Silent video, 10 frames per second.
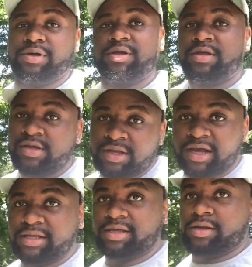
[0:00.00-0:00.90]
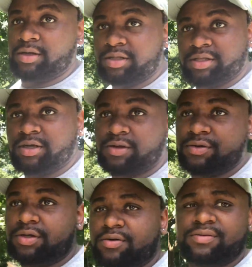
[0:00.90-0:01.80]
but I can get a good deal
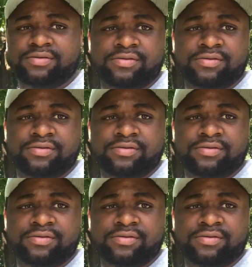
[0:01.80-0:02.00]
on them.